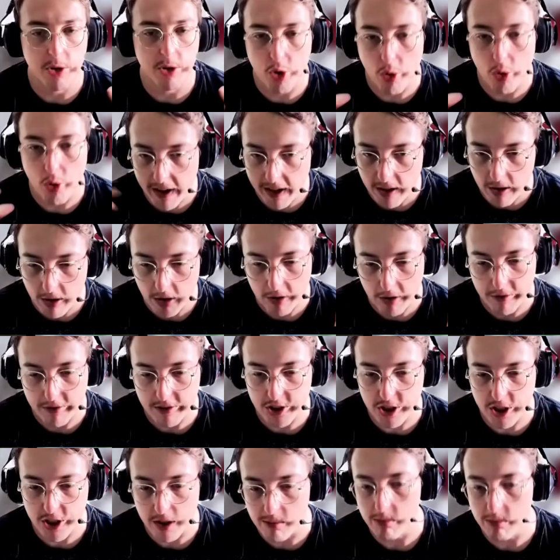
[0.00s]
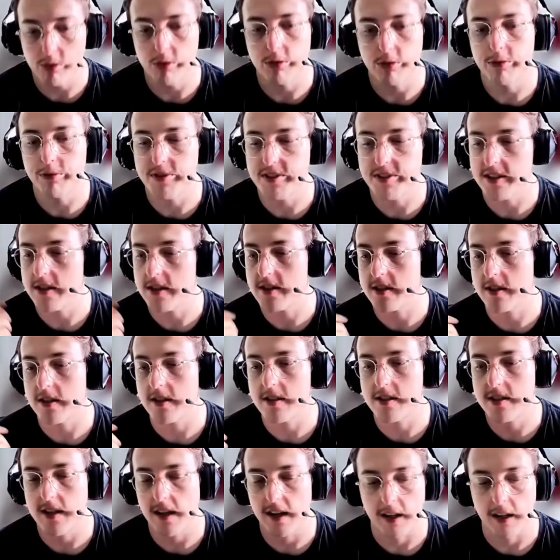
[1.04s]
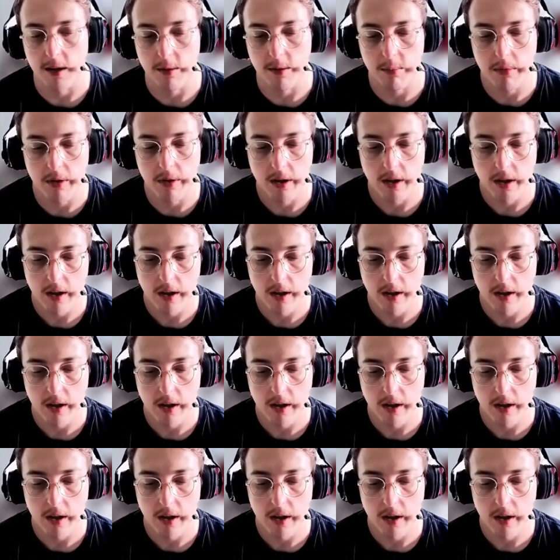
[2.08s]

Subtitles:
trade of GM moves, it's the same